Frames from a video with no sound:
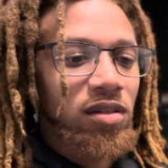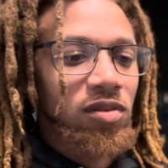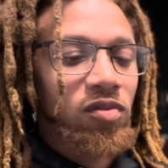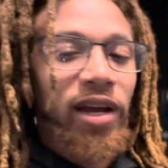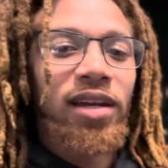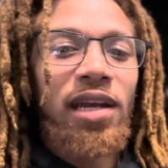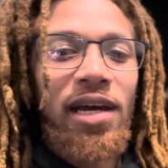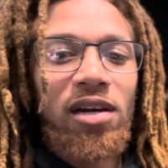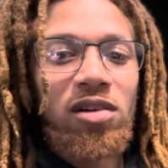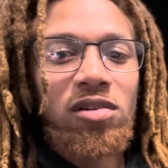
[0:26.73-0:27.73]
right
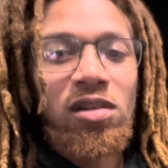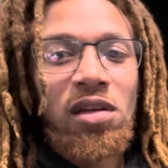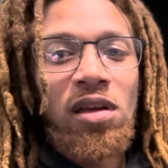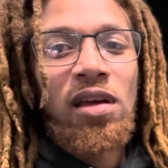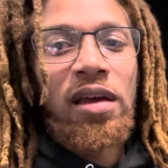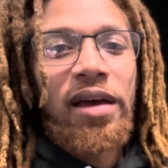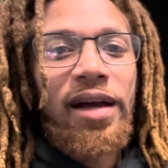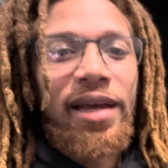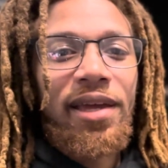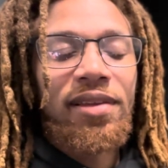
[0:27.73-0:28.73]
now, I
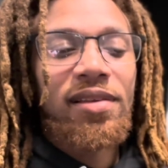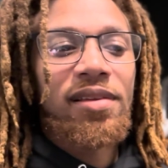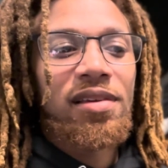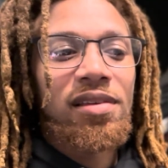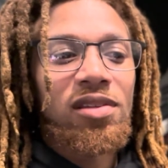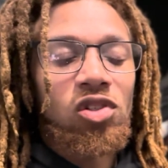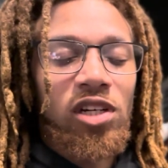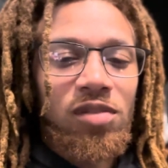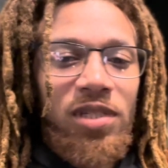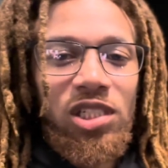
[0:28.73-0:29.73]
got the
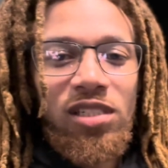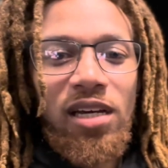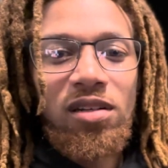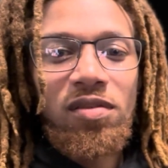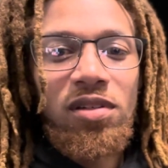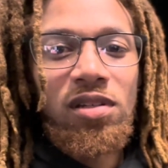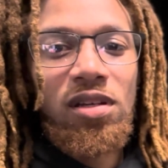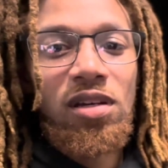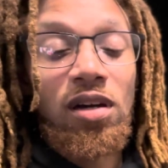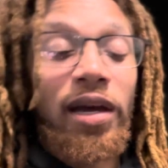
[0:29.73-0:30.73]
transmission out of it,
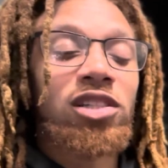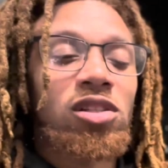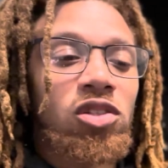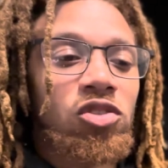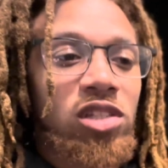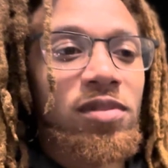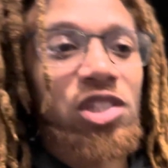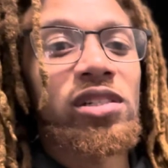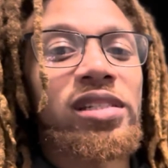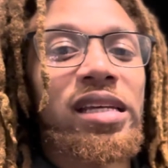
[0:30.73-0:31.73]
or actually the
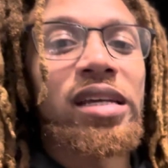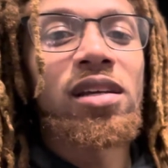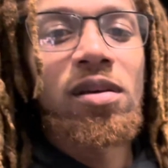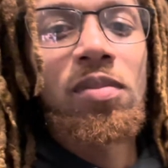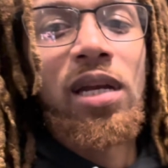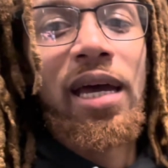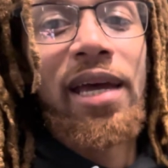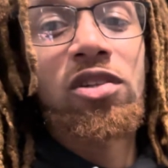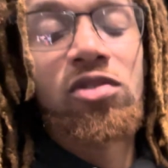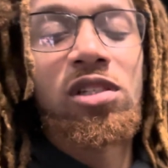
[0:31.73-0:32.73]
transmission is in it, but I
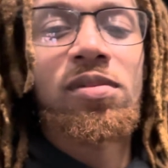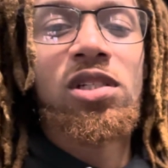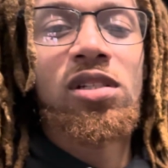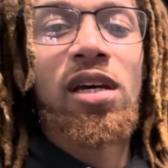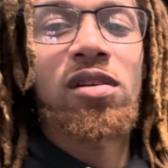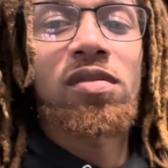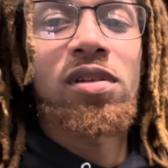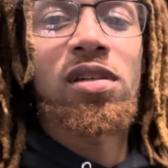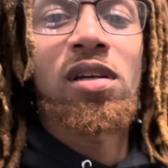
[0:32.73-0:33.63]
had the transmission out of it.